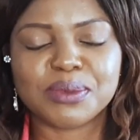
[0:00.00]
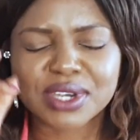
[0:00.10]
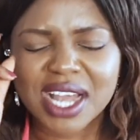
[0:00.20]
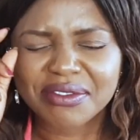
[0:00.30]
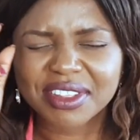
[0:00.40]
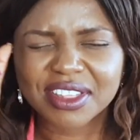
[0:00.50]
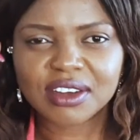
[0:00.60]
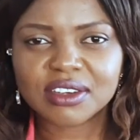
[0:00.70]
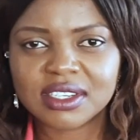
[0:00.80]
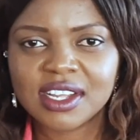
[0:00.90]
I would have the
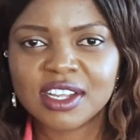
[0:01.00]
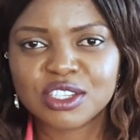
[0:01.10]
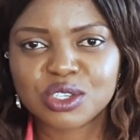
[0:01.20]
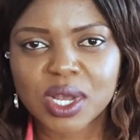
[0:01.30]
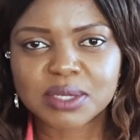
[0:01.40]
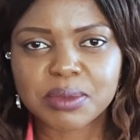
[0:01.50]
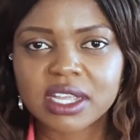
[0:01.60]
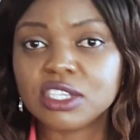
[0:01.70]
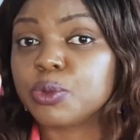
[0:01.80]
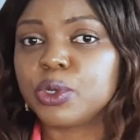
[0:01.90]
thought towards my
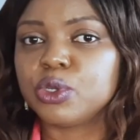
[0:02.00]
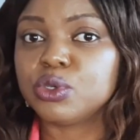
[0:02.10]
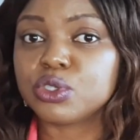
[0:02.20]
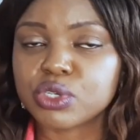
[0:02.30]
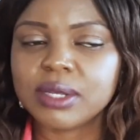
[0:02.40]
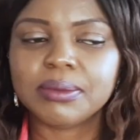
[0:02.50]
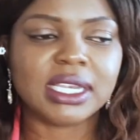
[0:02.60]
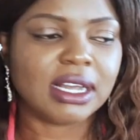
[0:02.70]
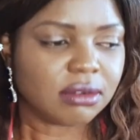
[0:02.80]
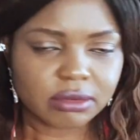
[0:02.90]
entrepreneurial dream
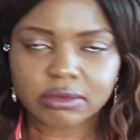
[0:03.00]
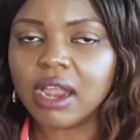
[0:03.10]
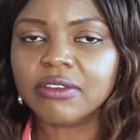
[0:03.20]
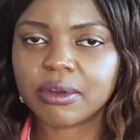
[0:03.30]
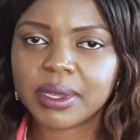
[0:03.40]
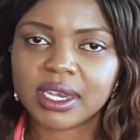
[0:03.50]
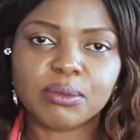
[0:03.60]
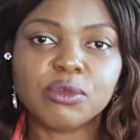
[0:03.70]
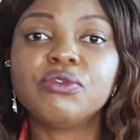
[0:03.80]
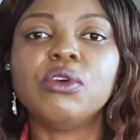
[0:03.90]
and I'd run from it and
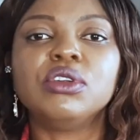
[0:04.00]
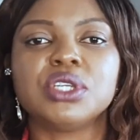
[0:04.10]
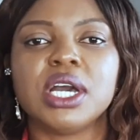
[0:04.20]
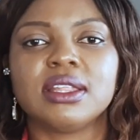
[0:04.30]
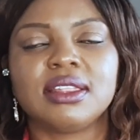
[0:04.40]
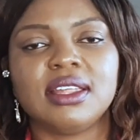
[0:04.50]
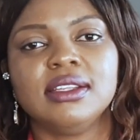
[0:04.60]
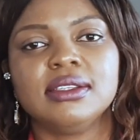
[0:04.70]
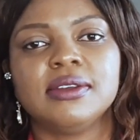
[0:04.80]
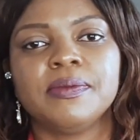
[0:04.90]
move on to other things.